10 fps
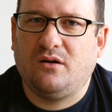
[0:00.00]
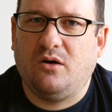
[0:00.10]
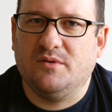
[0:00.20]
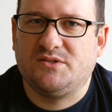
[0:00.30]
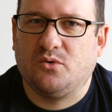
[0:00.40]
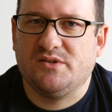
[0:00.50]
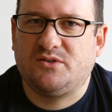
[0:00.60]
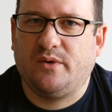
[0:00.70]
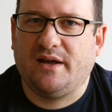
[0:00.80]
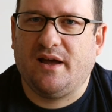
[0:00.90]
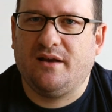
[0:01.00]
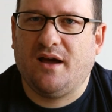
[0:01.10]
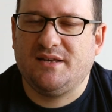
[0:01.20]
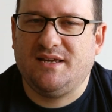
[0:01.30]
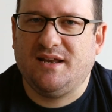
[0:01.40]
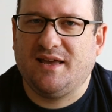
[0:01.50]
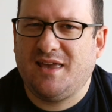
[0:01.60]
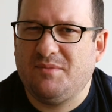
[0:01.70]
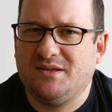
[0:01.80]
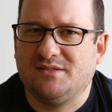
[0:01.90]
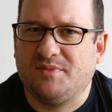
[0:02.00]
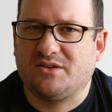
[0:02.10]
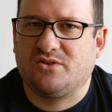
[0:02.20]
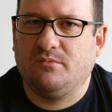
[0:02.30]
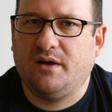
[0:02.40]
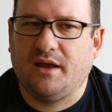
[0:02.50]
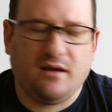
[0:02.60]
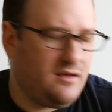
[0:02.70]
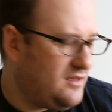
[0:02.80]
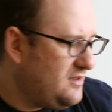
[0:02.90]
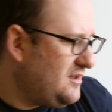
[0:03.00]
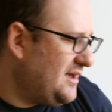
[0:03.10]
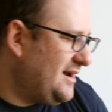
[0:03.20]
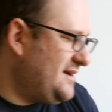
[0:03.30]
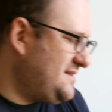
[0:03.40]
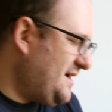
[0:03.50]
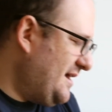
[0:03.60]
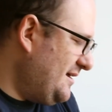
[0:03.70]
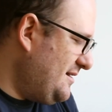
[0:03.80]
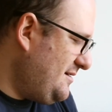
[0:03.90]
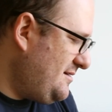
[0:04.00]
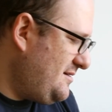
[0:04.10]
almost towards 2019, I came into some extra money and I decided